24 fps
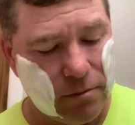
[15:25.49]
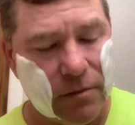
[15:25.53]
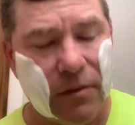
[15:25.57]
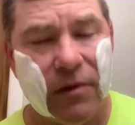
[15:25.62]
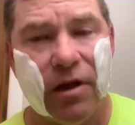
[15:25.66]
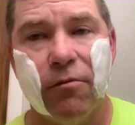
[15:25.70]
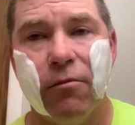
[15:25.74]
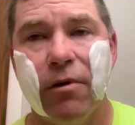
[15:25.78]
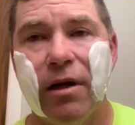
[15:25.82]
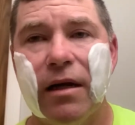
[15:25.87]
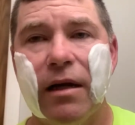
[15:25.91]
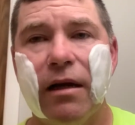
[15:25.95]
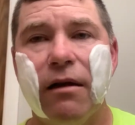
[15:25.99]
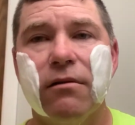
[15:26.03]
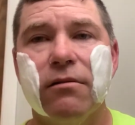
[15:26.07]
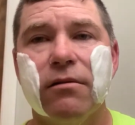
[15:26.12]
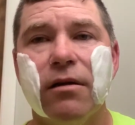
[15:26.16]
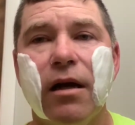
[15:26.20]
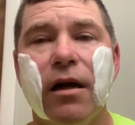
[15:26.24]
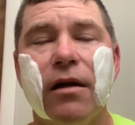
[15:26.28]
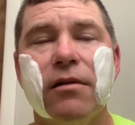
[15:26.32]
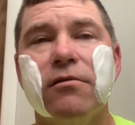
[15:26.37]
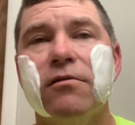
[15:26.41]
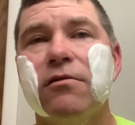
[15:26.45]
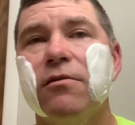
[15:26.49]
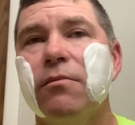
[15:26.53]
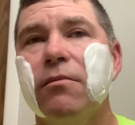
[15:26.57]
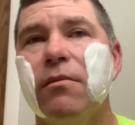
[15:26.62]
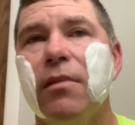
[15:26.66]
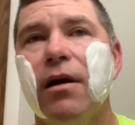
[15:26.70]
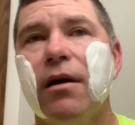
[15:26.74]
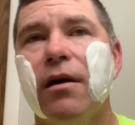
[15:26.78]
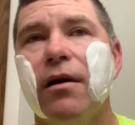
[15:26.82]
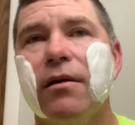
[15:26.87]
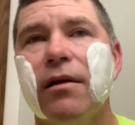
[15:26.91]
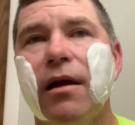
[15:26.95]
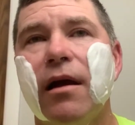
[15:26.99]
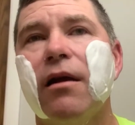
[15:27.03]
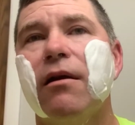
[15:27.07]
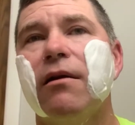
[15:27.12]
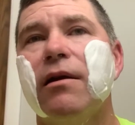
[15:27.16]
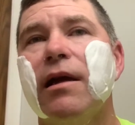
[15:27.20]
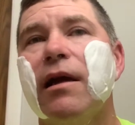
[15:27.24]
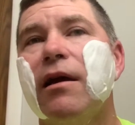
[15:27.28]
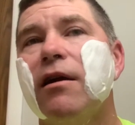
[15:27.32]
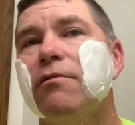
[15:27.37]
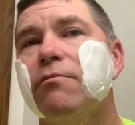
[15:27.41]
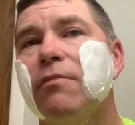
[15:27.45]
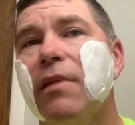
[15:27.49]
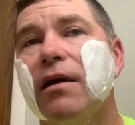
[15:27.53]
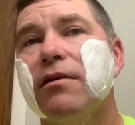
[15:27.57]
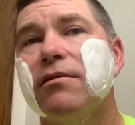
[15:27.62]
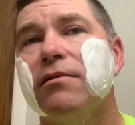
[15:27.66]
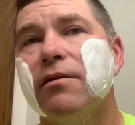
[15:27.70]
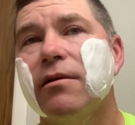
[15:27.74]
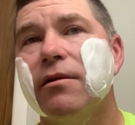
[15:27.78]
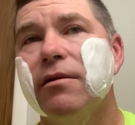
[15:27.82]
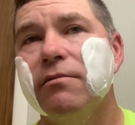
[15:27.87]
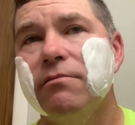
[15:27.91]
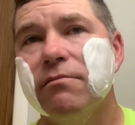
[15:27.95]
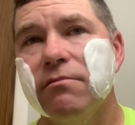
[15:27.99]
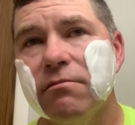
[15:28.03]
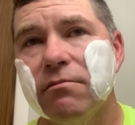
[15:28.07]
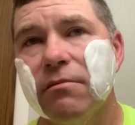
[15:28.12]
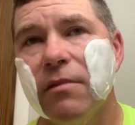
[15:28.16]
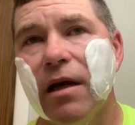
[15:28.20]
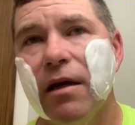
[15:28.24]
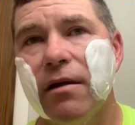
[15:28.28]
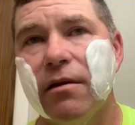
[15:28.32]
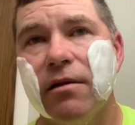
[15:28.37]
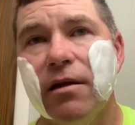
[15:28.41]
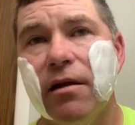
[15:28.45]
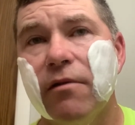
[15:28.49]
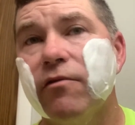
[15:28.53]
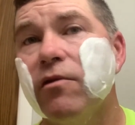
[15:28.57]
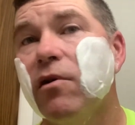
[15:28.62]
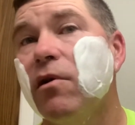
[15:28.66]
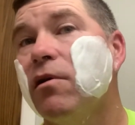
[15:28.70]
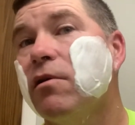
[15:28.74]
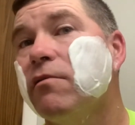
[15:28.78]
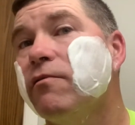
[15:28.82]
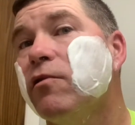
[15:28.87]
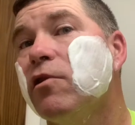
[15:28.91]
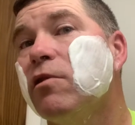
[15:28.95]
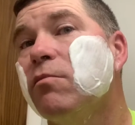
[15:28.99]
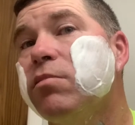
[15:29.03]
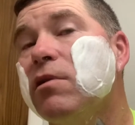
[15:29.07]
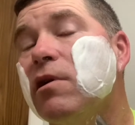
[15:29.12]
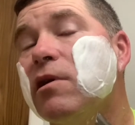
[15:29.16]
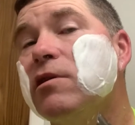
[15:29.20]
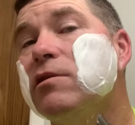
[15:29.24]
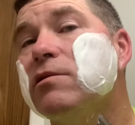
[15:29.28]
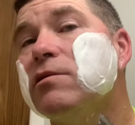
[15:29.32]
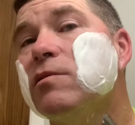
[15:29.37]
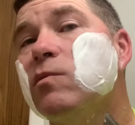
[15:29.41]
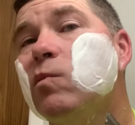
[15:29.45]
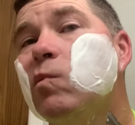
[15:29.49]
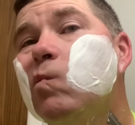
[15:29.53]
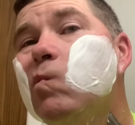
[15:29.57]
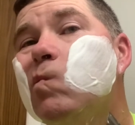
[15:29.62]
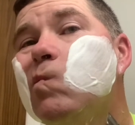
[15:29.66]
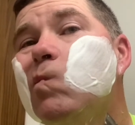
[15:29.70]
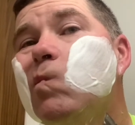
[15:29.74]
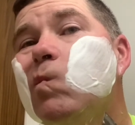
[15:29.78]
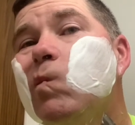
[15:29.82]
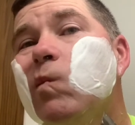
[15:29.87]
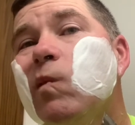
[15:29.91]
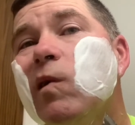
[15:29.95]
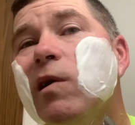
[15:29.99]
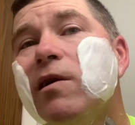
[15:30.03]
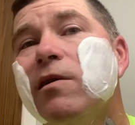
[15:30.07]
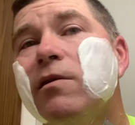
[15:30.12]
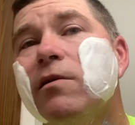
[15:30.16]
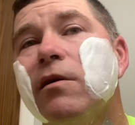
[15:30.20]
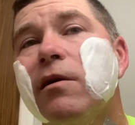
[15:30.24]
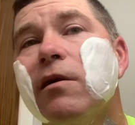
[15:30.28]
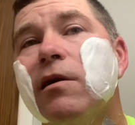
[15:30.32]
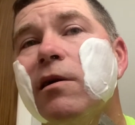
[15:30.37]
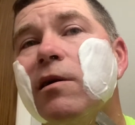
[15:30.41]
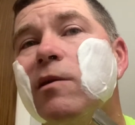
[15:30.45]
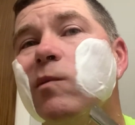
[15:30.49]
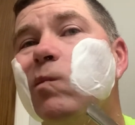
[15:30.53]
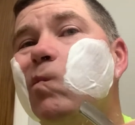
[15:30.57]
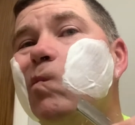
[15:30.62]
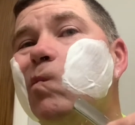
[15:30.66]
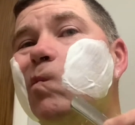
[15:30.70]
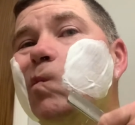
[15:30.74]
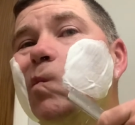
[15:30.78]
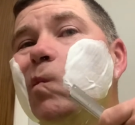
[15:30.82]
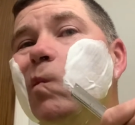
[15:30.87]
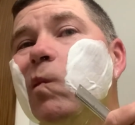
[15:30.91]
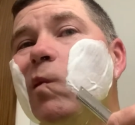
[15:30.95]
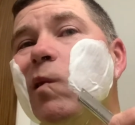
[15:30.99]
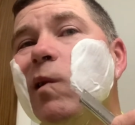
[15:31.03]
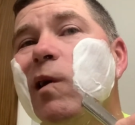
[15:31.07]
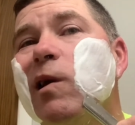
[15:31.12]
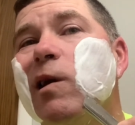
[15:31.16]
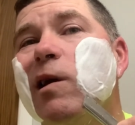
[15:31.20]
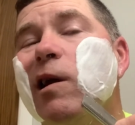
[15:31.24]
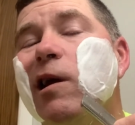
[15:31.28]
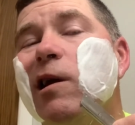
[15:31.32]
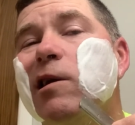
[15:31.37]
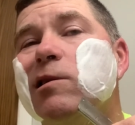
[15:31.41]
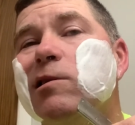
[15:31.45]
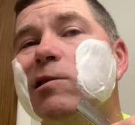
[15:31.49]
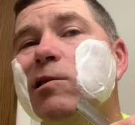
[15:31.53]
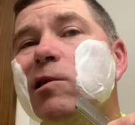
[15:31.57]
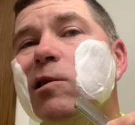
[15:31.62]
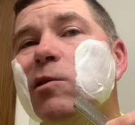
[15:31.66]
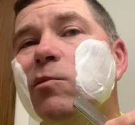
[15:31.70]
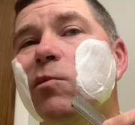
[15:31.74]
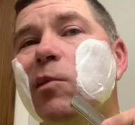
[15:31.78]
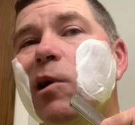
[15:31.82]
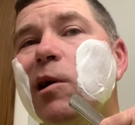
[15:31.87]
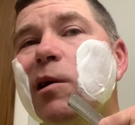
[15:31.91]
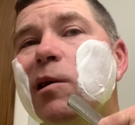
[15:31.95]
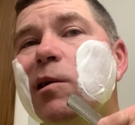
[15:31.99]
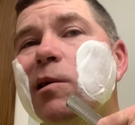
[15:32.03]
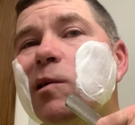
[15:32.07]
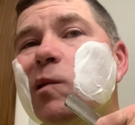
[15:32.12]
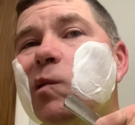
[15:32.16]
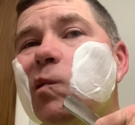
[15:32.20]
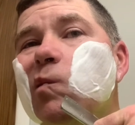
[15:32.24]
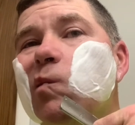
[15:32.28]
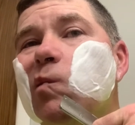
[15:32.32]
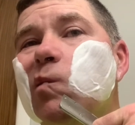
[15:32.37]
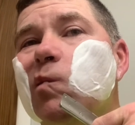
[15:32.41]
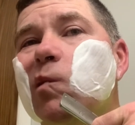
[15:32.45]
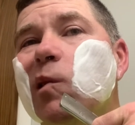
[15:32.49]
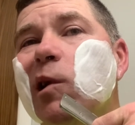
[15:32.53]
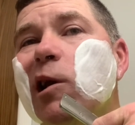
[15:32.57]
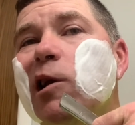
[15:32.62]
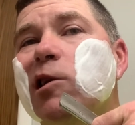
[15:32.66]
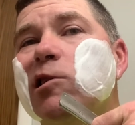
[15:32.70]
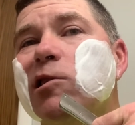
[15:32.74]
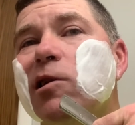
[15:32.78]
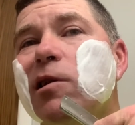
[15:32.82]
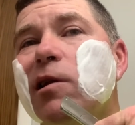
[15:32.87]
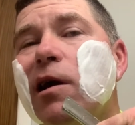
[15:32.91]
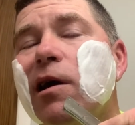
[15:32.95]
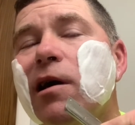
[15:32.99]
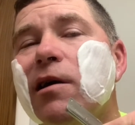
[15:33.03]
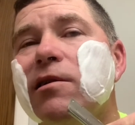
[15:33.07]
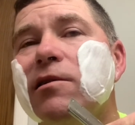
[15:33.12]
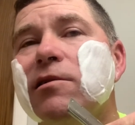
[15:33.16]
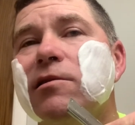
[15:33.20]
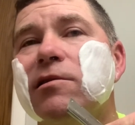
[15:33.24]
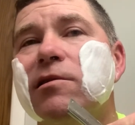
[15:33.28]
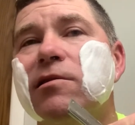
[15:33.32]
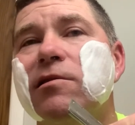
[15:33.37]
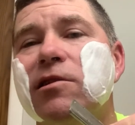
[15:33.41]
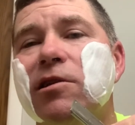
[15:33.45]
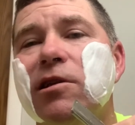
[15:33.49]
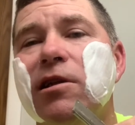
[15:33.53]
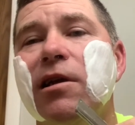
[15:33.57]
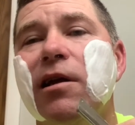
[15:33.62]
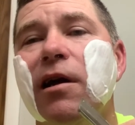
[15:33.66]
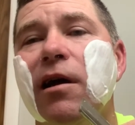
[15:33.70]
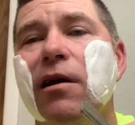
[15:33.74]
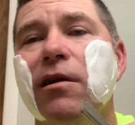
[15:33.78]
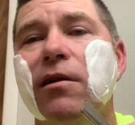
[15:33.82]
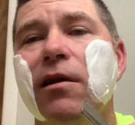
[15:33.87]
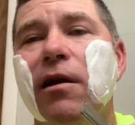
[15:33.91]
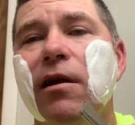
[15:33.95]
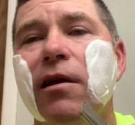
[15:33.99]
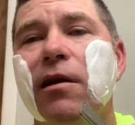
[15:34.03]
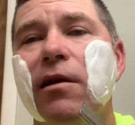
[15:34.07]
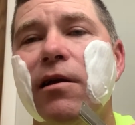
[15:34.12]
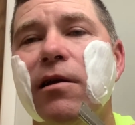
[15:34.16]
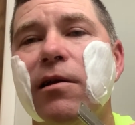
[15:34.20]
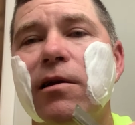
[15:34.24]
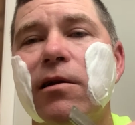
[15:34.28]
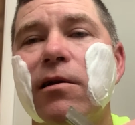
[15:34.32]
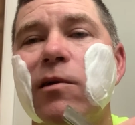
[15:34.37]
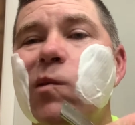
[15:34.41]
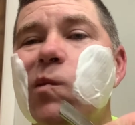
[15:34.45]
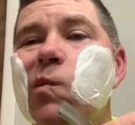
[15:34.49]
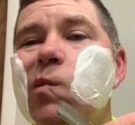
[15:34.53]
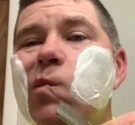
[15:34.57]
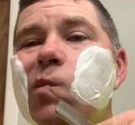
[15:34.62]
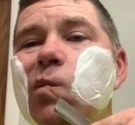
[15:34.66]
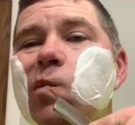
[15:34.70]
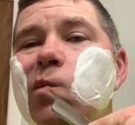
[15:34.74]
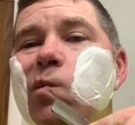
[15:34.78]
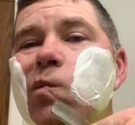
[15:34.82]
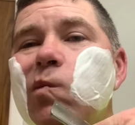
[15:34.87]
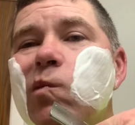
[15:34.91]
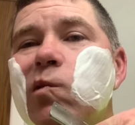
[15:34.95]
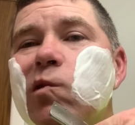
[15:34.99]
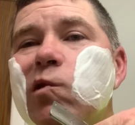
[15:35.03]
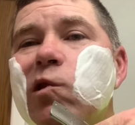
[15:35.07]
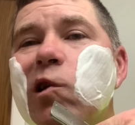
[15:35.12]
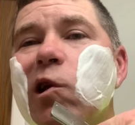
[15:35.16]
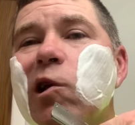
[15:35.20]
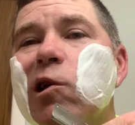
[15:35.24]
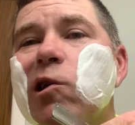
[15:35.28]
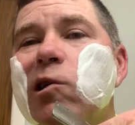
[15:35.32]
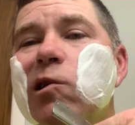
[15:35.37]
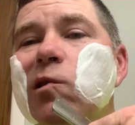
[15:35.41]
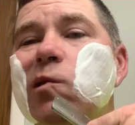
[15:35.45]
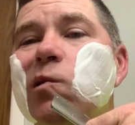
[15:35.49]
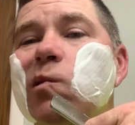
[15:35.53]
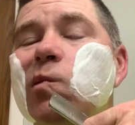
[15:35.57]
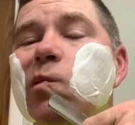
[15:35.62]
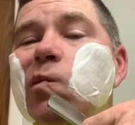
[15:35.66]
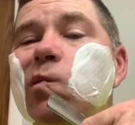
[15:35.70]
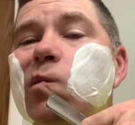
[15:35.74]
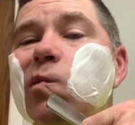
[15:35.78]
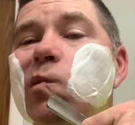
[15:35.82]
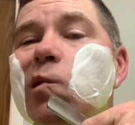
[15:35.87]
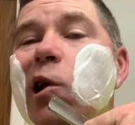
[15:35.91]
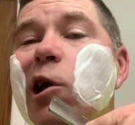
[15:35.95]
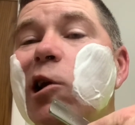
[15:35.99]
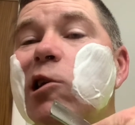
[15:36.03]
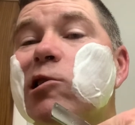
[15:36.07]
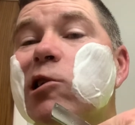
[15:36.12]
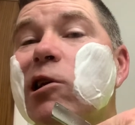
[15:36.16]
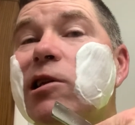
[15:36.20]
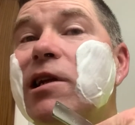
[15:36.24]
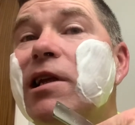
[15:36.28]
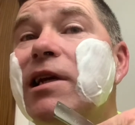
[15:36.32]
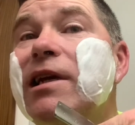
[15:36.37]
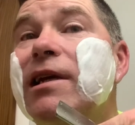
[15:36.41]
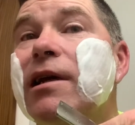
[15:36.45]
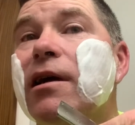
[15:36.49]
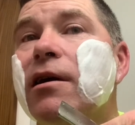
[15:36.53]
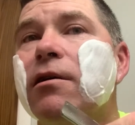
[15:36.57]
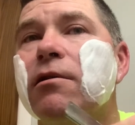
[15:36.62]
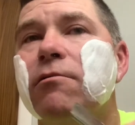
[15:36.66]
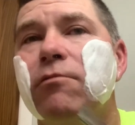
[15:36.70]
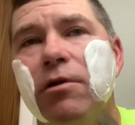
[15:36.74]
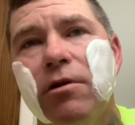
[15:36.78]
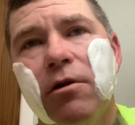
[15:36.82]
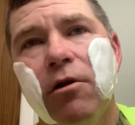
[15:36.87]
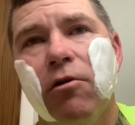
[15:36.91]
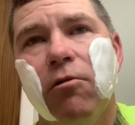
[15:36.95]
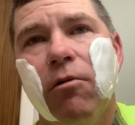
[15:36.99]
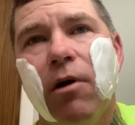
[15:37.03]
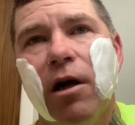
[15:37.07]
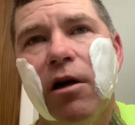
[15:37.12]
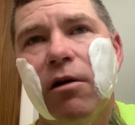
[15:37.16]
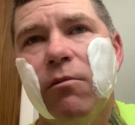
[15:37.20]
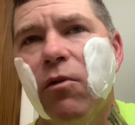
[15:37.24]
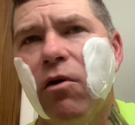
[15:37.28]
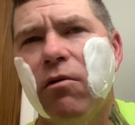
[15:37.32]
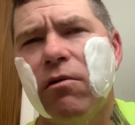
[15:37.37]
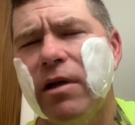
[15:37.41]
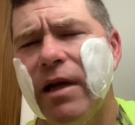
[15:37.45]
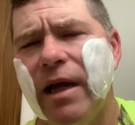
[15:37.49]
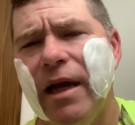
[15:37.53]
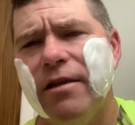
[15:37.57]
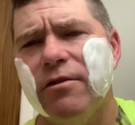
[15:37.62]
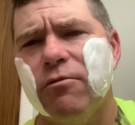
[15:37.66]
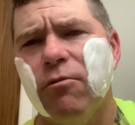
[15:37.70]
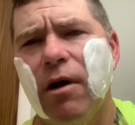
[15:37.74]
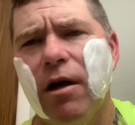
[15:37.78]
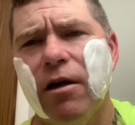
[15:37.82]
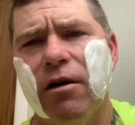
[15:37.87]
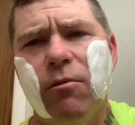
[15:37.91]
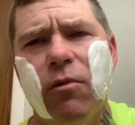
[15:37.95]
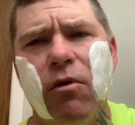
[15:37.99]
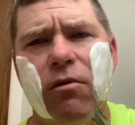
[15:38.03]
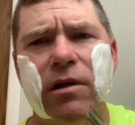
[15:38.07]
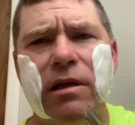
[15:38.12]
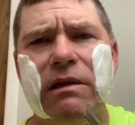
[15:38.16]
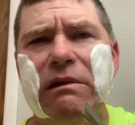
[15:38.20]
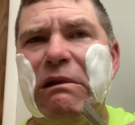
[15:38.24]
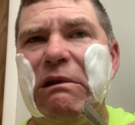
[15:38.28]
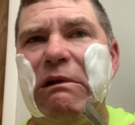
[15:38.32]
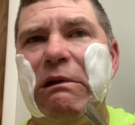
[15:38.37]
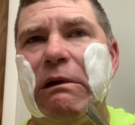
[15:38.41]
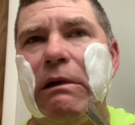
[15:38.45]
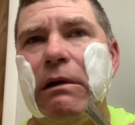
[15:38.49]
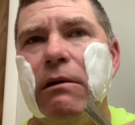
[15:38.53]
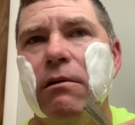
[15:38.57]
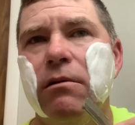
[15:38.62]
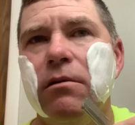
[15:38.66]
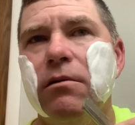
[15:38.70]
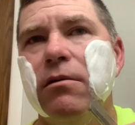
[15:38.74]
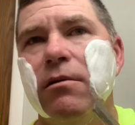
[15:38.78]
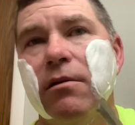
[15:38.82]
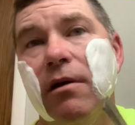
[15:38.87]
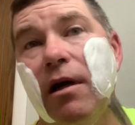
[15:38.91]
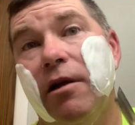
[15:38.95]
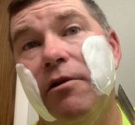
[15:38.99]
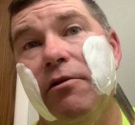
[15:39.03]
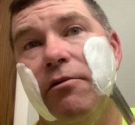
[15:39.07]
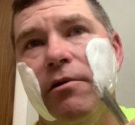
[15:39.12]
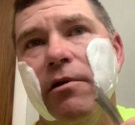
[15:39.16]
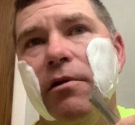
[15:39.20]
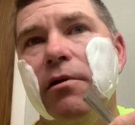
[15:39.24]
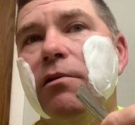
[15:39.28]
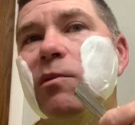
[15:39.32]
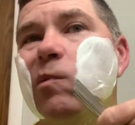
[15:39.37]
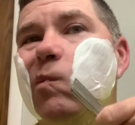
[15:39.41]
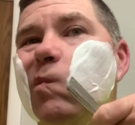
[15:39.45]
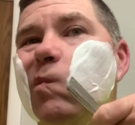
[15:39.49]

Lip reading: went out and got some carry-out Mexican. Had a gift card for the place. And I had some enchiladas, and she got a chicken quesadilla with no guacamole. Hates guacamole. Ugh, I do too.